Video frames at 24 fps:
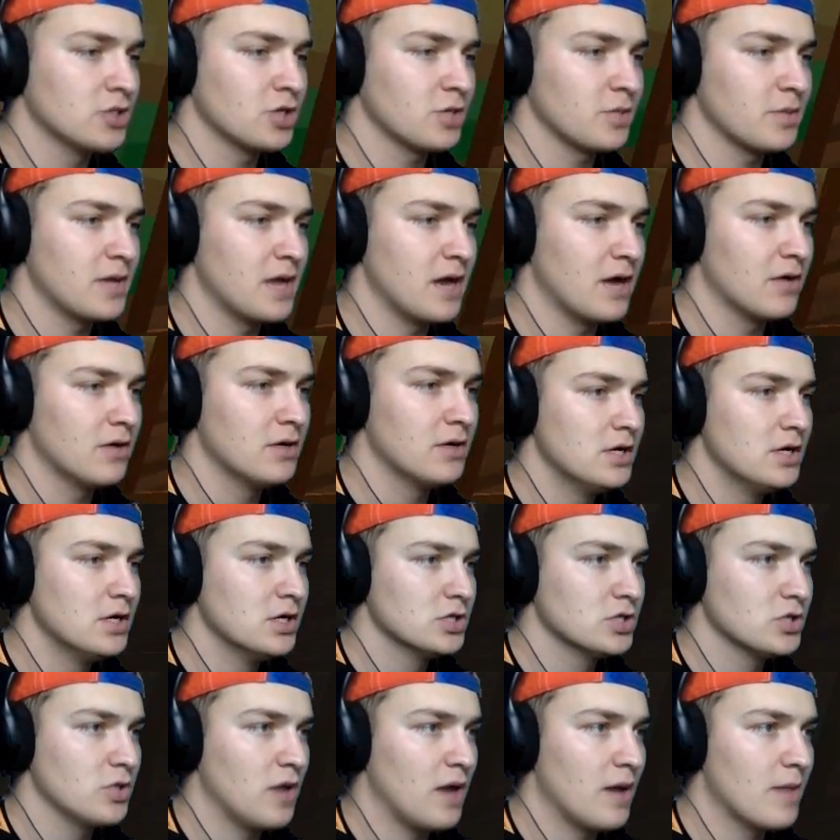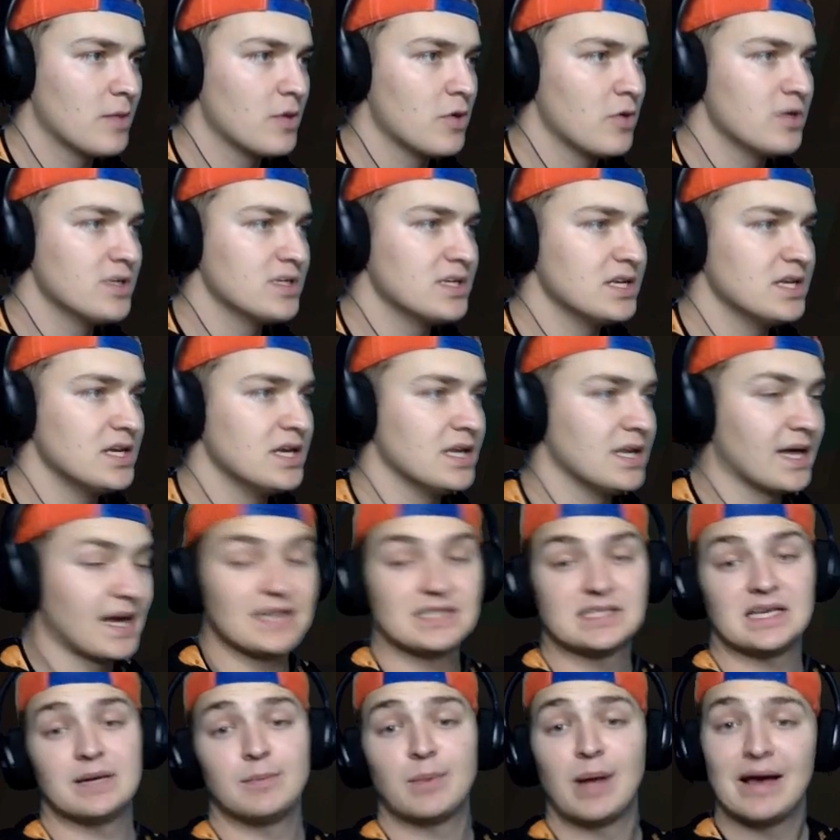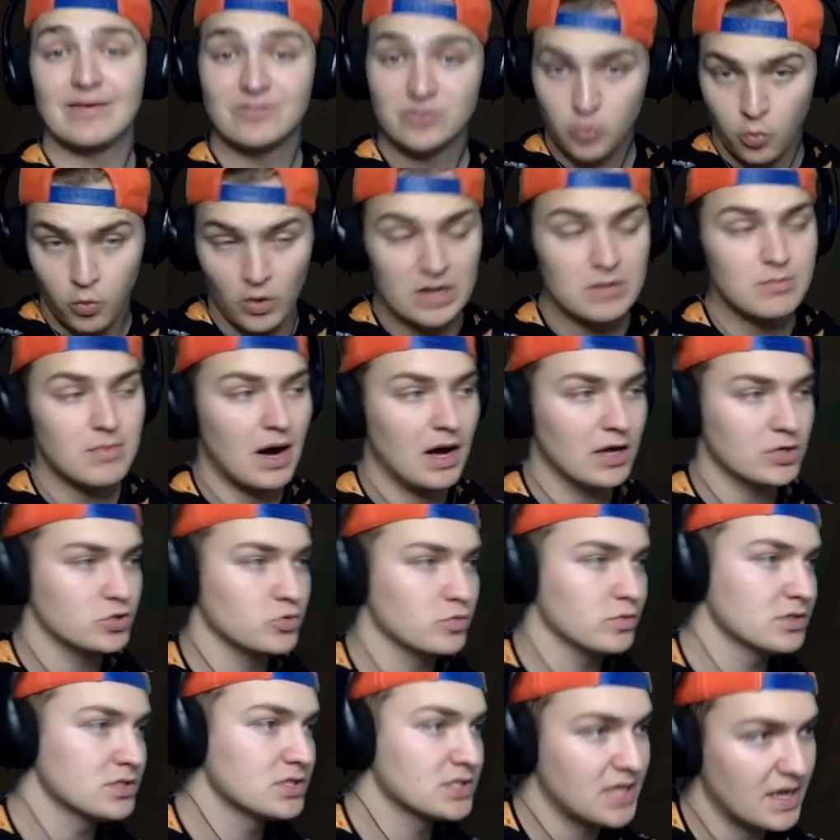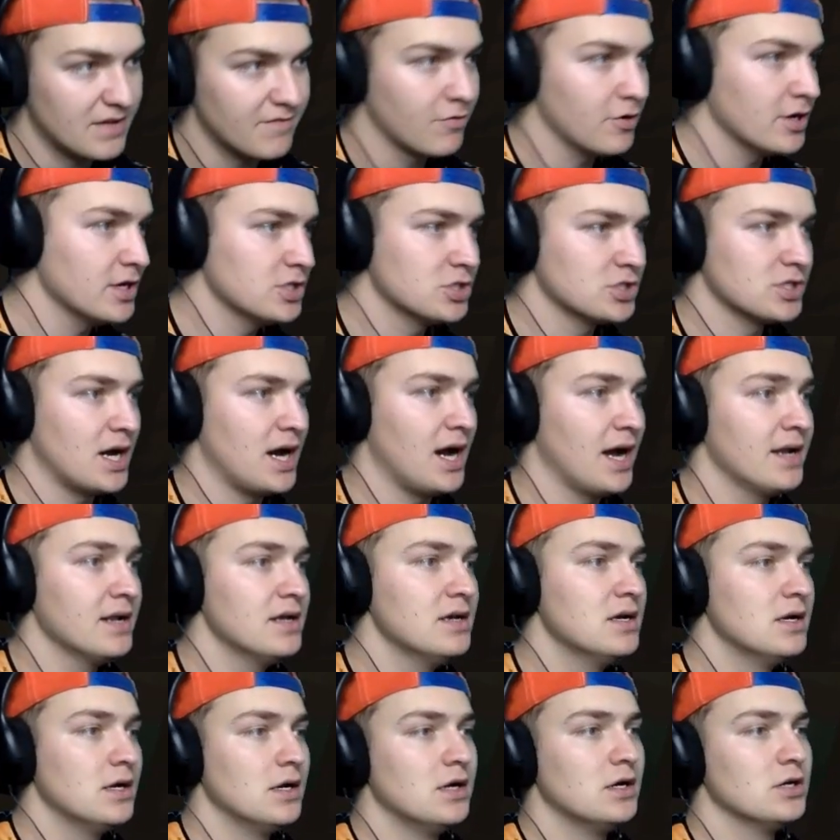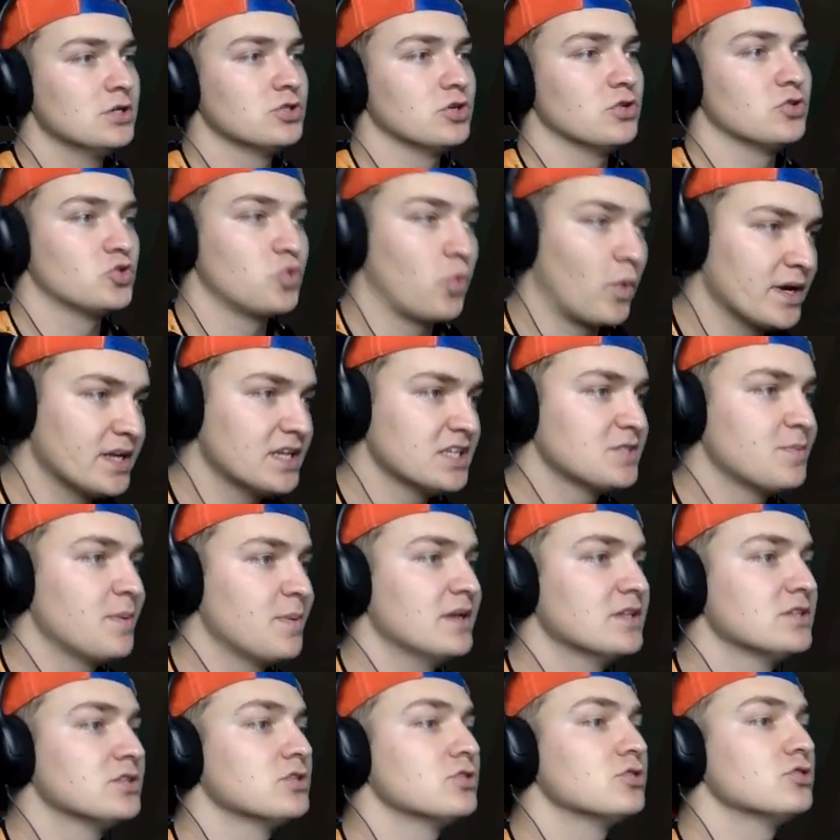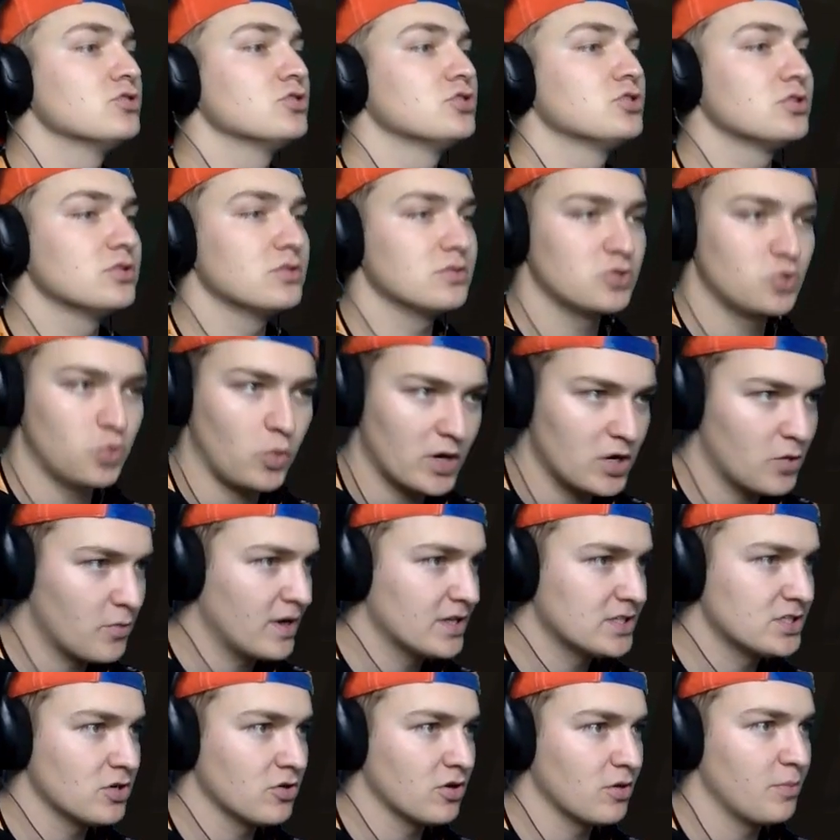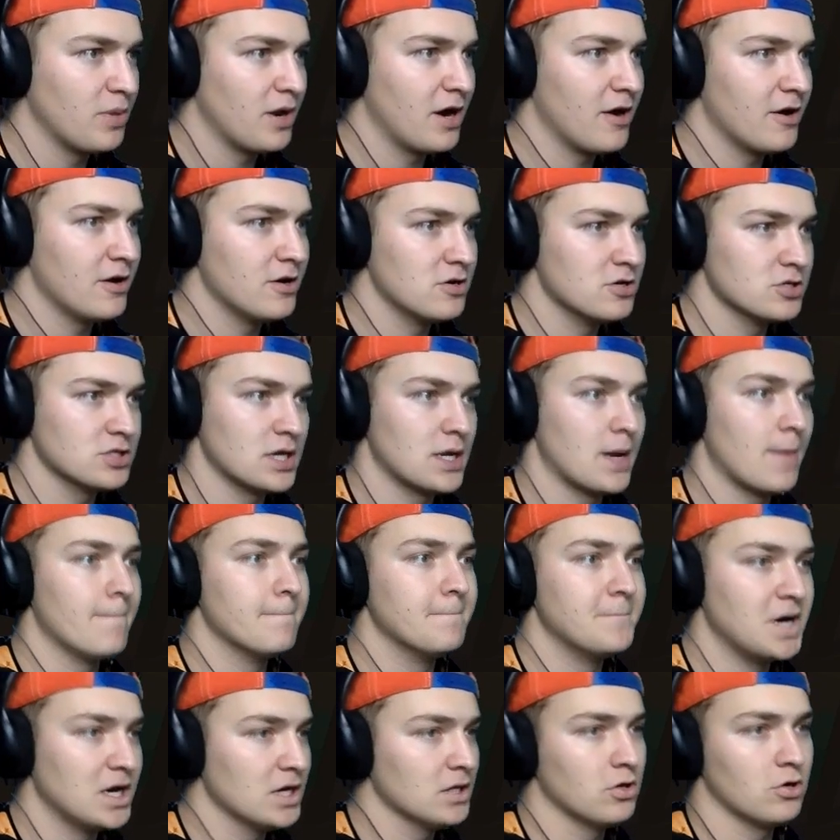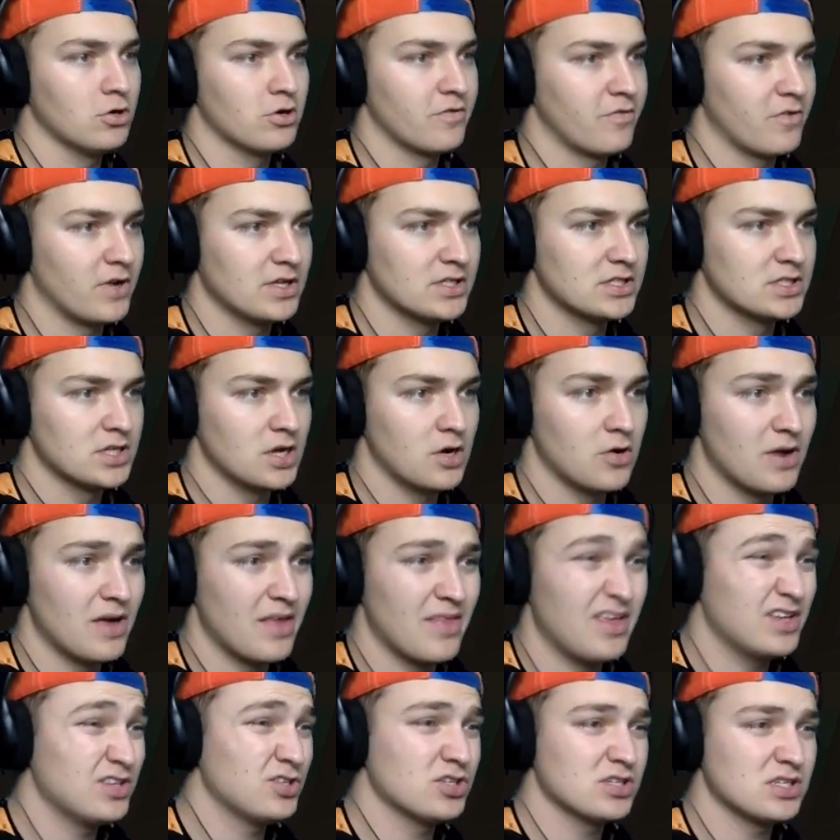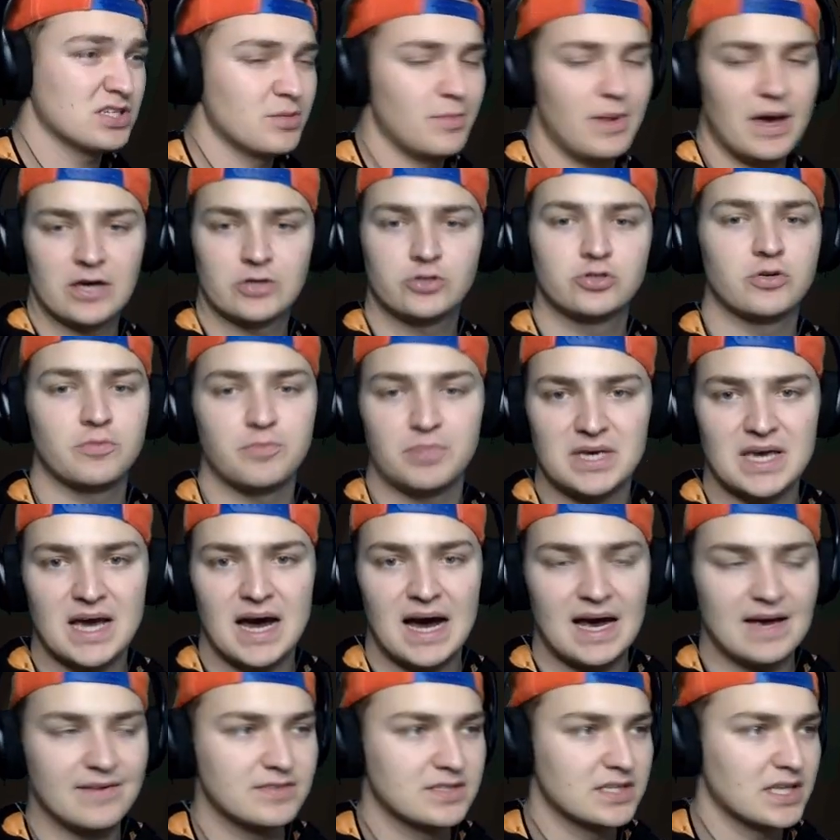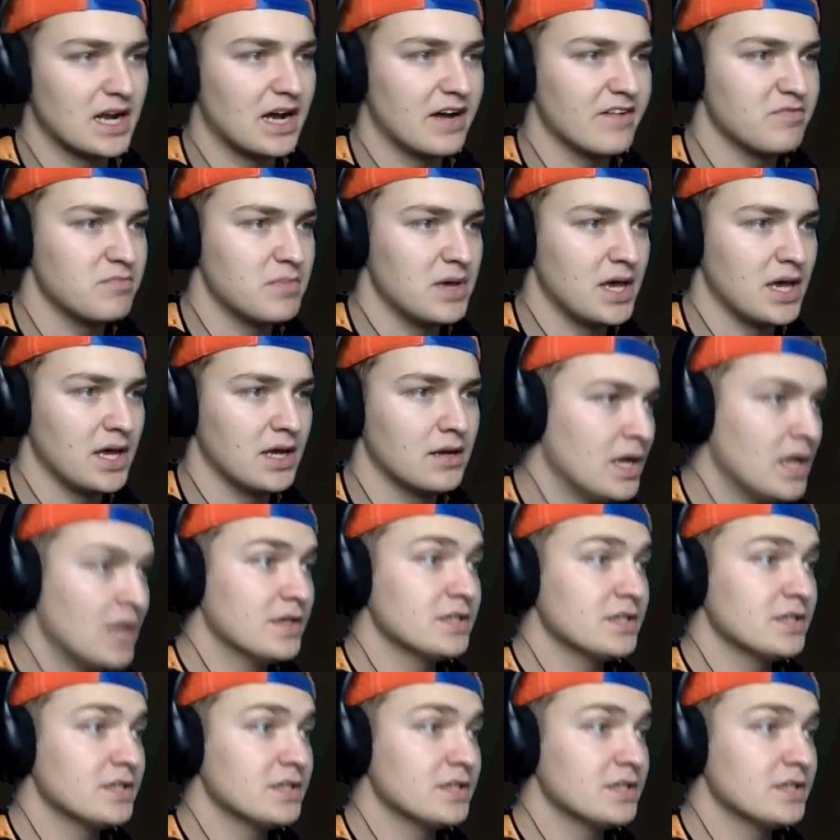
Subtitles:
Check me out. So I'm going to need, like I said, I'm going to have 20 modules, 10 for each side. So 20 dispensers, 20 redstone comparators, and a buttload of redstone, and then just some extra beehives that I've made.